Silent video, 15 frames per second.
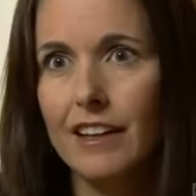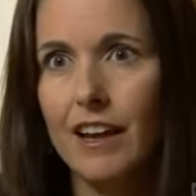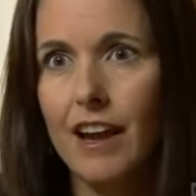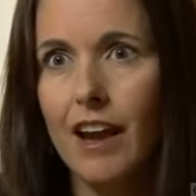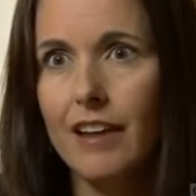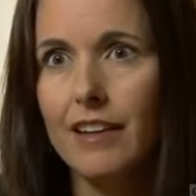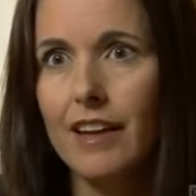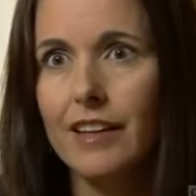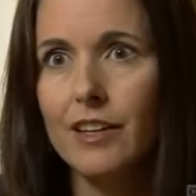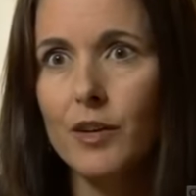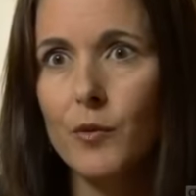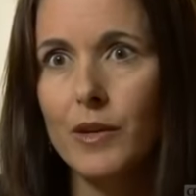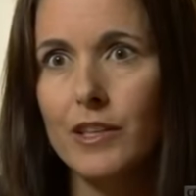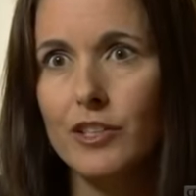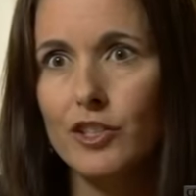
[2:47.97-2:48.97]
I, I
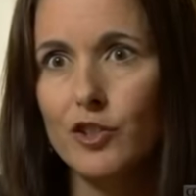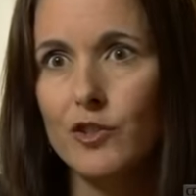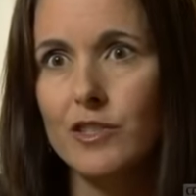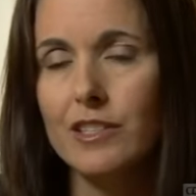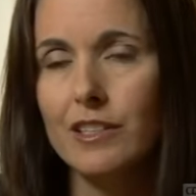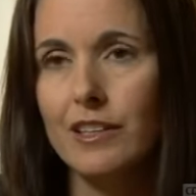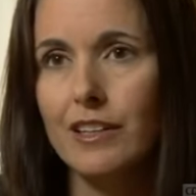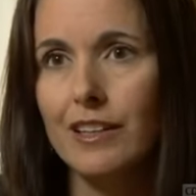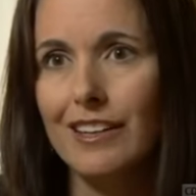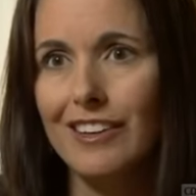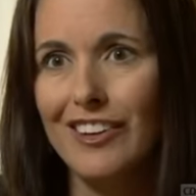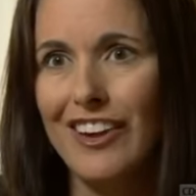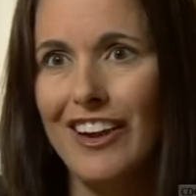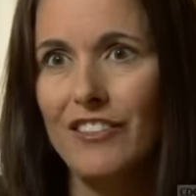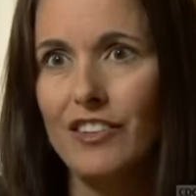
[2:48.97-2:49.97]
don't want you sitting
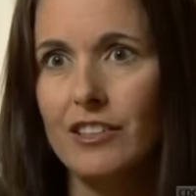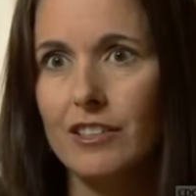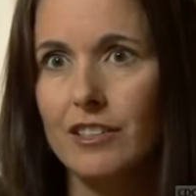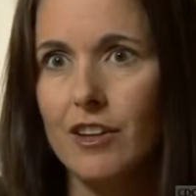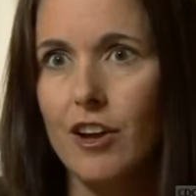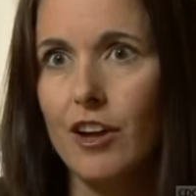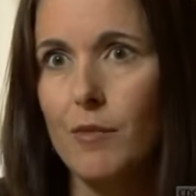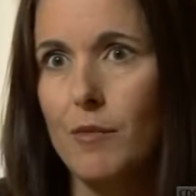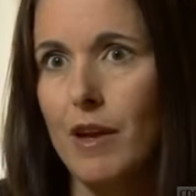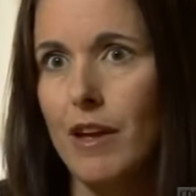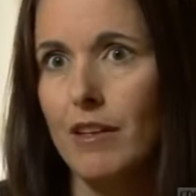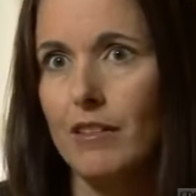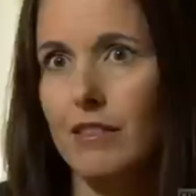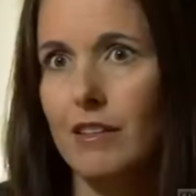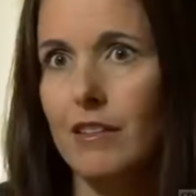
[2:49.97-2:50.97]
here having to talk
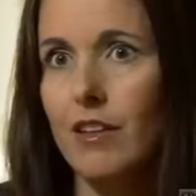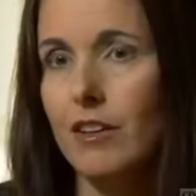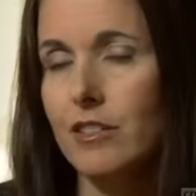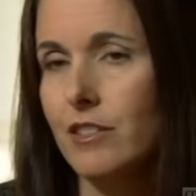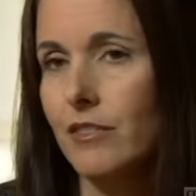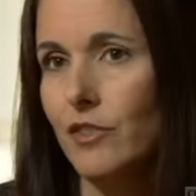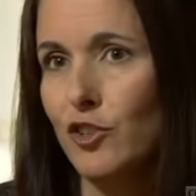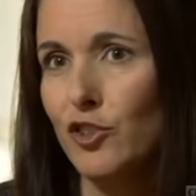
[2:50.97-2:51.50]
about the loss of your